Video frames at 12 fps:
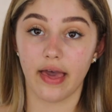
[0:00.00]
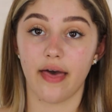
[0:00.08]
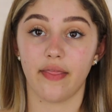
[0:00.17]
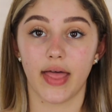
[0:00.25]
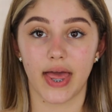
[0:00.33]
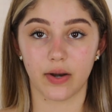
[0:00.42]

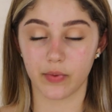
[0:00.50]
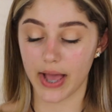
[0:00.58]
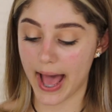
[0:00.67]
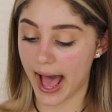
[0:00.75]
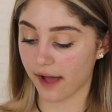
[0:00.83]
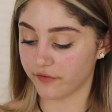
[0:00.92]
And then we
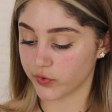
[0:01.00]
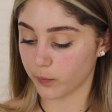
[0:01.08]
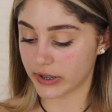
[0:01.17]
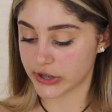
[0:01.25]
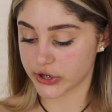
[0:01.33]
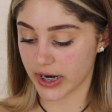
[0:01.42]
have to
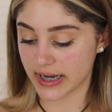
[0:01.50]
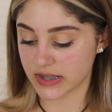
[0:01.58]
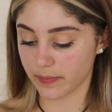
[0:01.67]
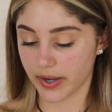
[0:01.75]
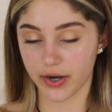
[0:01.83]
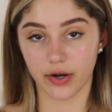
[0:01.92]
moisturize
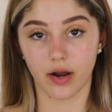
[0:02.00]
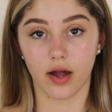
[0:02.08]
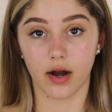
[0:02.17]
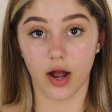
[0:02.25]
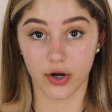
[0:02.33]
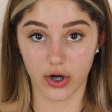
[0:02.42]

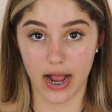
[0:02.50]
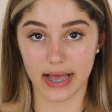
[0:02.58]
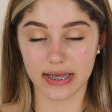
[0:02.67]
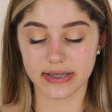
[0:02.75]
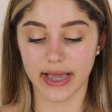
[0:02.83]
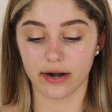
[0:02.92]
our under
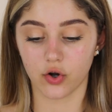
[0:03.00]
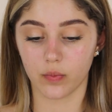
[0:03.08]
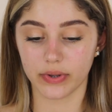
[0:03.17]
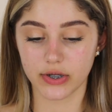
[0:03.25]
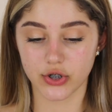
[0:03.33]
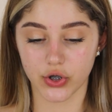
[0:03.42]
eyes. I don't
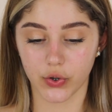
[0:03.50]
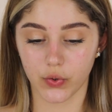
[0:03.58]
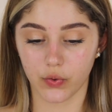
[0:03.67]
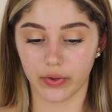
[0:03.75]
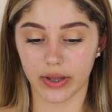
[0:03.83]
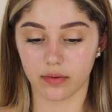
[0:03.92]
normally
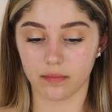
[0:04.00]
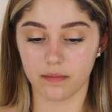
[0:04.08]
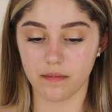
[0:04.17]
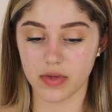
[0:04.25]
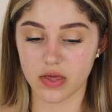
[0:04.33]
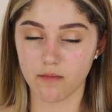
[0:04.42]
show like
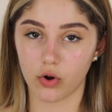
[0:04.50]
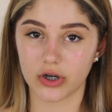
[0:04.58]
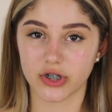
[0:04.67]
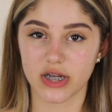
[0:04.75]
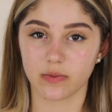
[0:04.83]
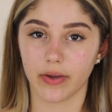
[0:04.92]
me
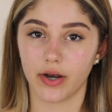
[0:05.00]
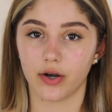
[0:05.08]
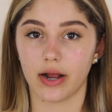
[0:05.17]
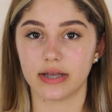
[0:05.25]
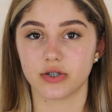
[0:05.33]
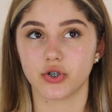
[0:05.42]
moisturizing my under
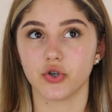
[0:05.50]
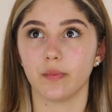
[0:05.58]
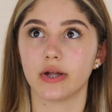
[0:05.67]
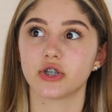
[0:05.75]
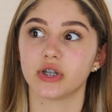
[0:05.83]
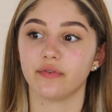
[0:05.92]
eyes too
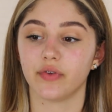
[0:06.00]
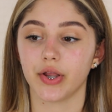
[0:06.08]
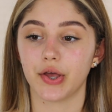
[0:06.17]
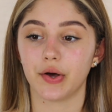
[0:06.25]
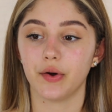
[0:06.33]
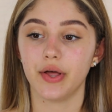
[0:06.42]
much in a
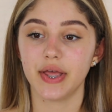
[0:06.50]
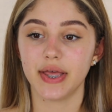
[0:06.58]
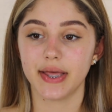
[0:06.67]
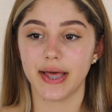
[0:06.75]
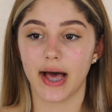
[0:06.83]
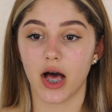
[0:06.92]
video.
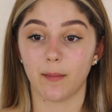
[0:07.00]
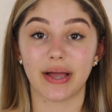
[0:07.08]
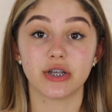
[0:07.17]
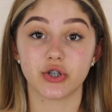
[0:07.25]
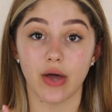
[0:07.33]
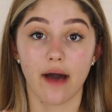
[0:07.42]

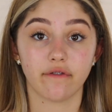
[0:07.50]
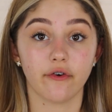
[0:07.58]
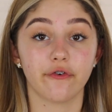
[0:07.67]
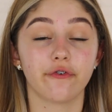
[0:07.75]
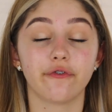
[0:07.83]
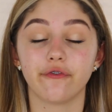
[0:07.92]
I do have a
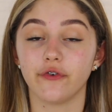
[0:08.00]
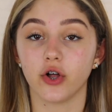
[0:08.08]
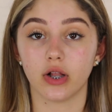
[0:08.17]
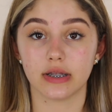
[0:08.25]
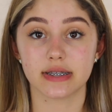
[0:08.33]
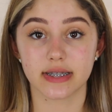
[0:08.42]

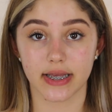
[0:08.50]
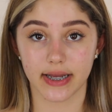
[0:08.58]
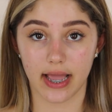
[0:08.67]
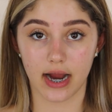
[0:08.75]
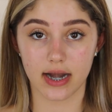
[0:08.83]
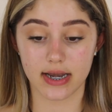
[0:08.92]
full
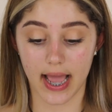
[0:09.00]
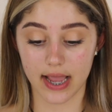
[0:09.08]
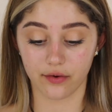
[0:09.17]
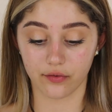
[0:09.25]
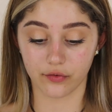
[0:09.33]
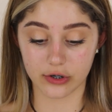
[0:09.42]
skincare
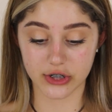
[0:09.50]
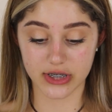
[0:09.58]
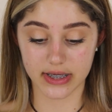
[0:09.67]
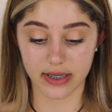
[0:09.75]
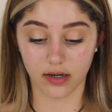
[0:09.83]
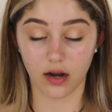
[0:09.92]
night
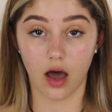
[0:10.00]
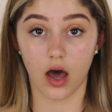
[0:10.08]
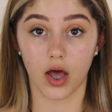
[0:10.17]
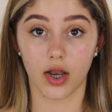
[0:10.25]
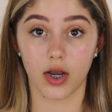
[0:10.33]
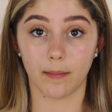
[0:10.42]
routine
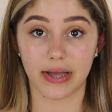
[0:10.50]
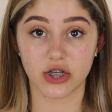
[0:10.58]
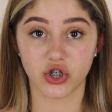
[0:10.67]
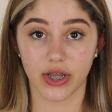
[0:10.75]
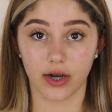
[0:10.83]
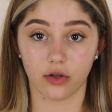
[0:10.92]
on my
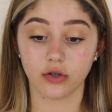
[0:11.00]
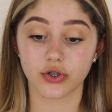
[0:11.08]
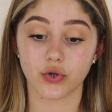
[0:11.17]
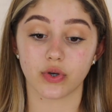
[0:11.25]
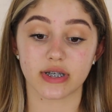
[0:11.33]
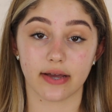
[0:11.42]
channel,
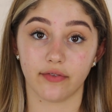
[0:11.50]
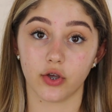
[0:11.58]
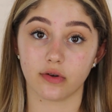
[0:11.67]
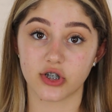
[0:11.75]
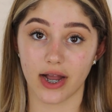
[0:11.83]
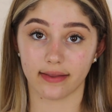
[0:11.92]
so you can definitely
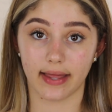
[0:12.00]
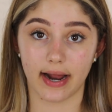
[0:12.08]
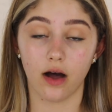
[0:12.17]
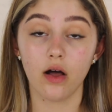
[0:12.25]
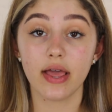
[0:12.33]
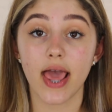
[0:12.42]
go check that out.